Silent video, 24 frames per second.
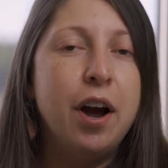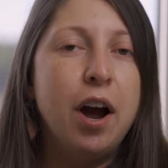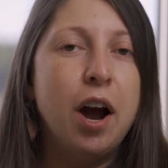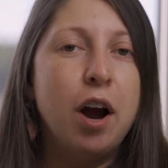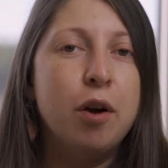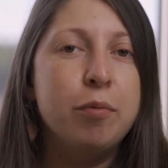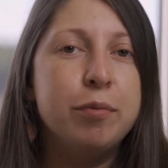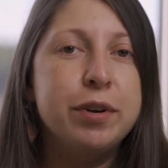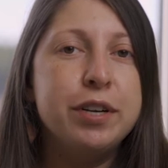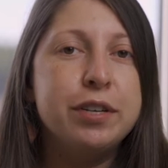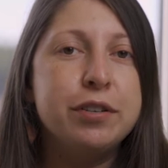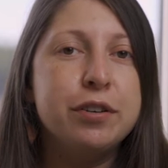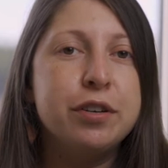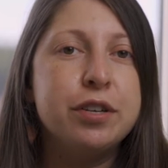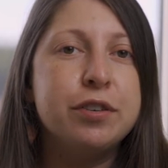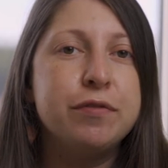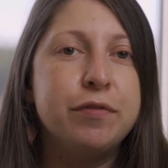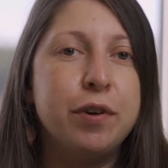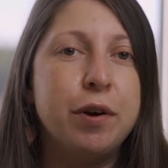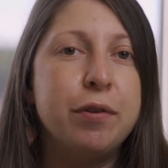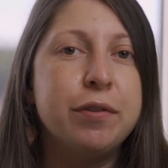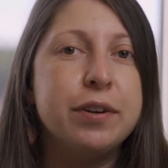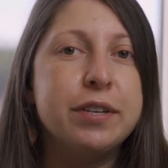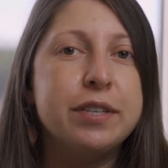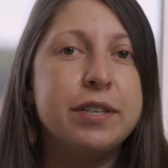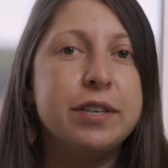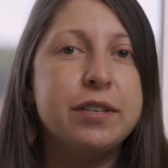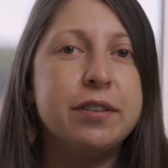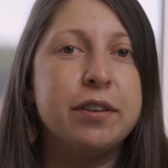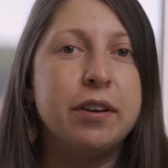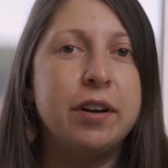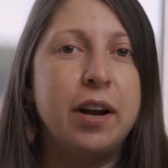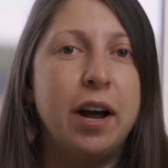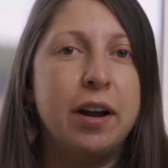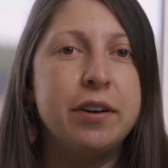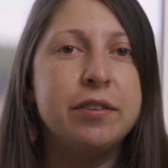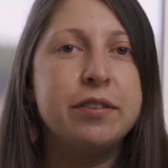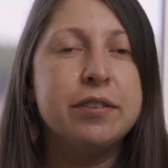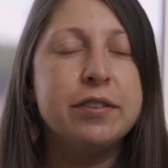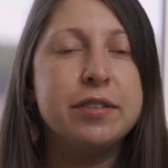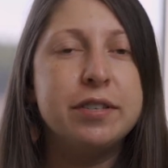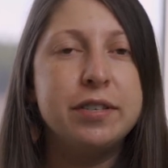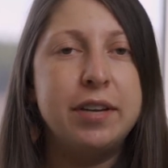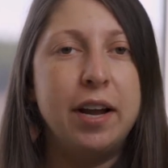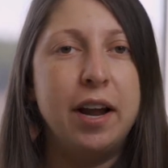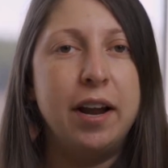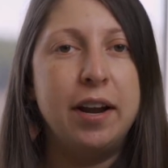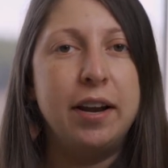our research focuses on
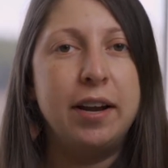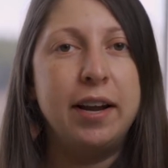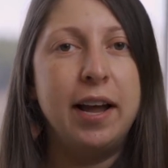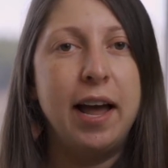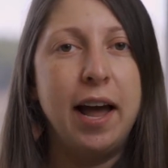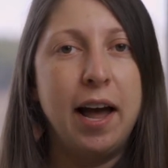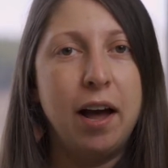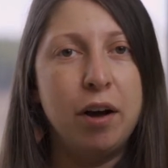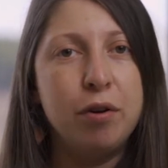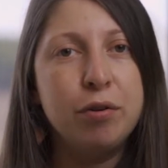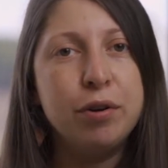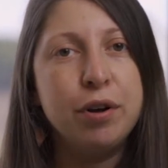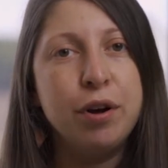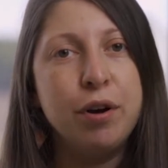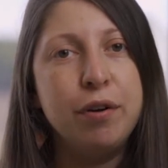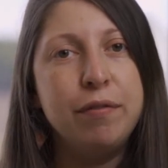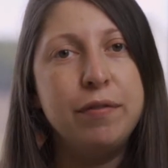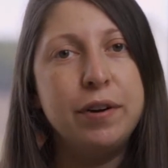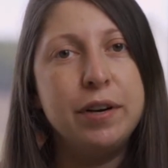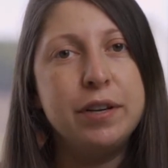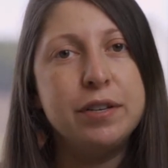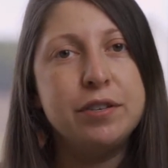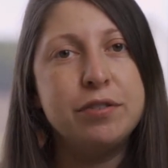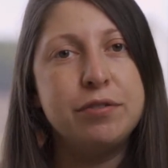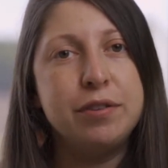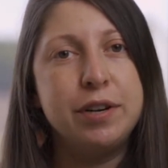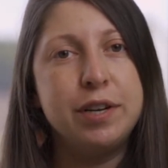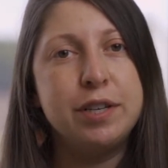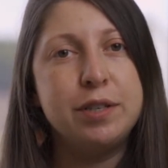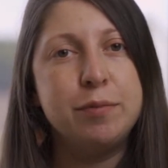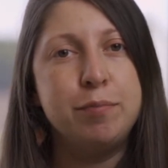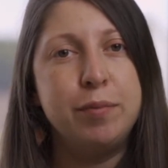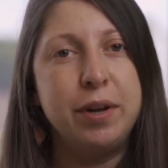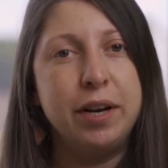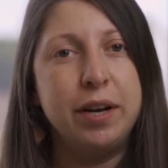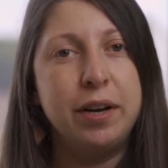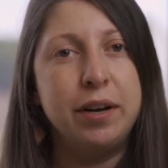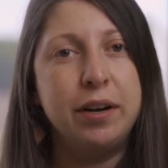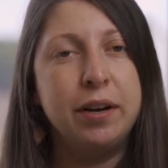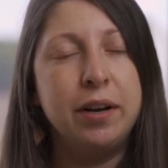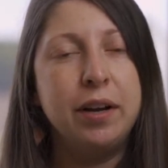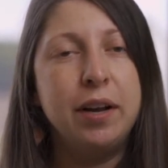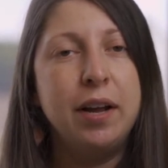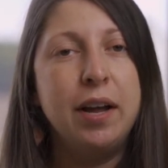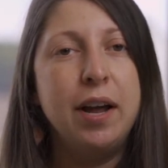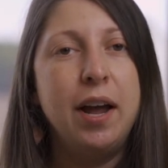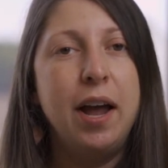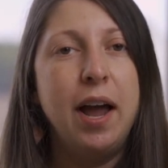understanding how COVID is transmitted
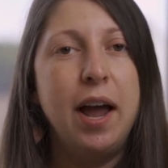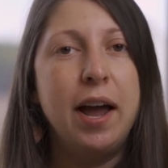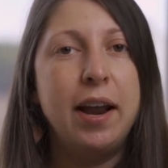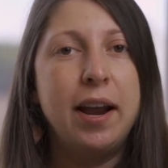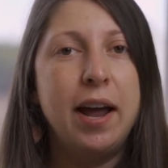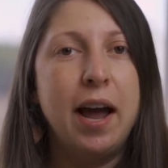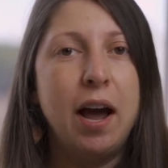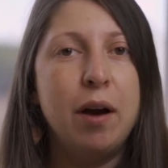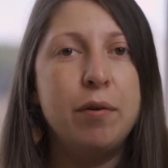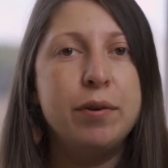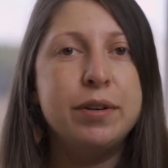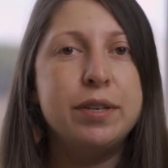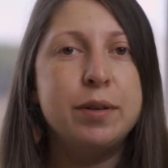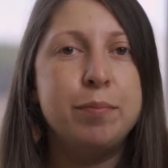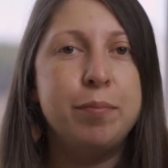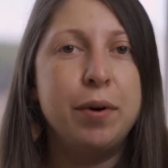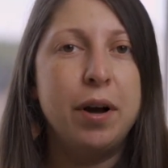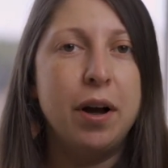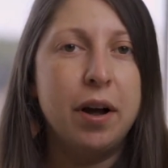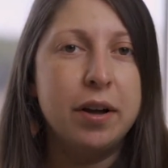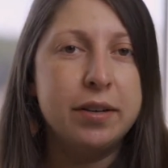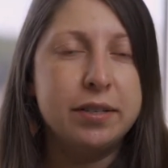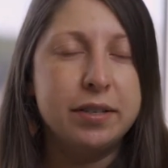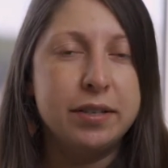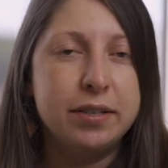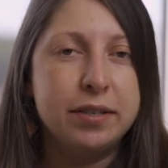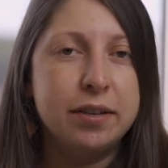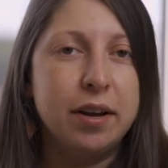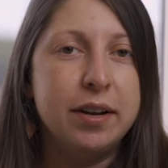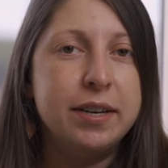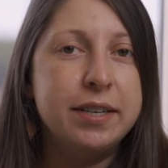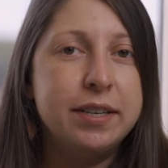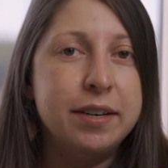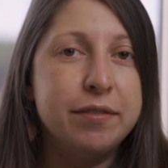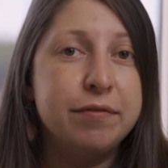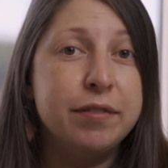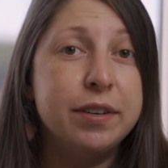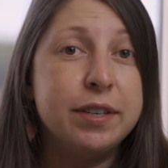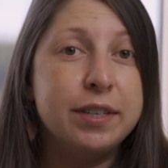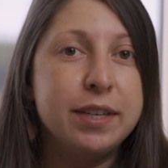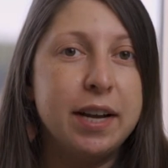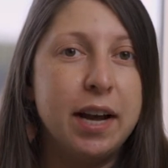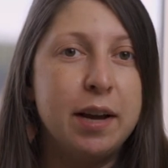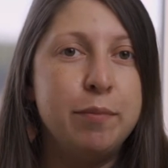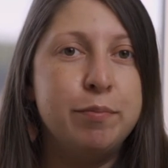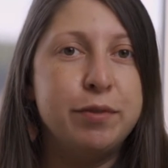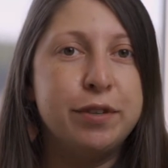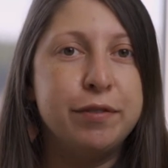and how it deposits on different
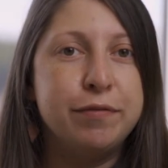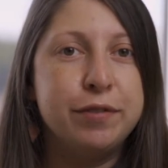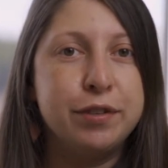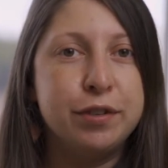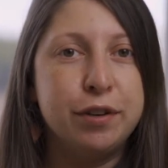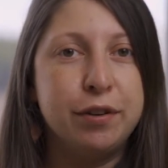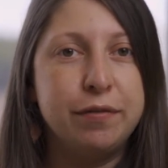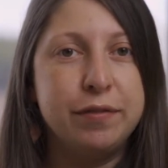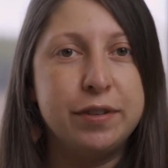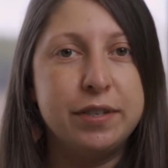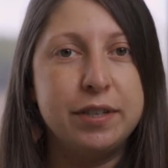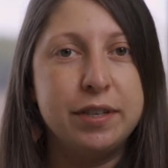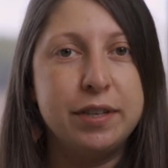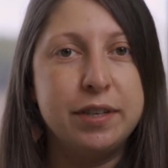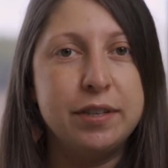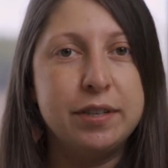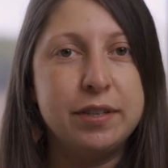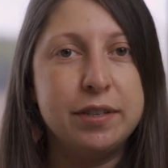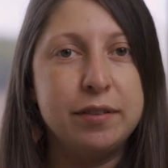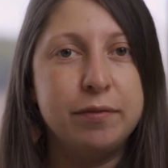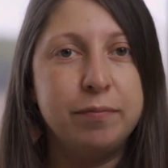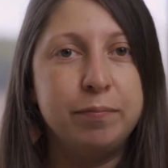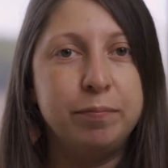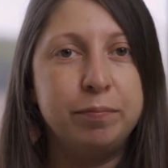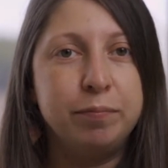types of surfaces.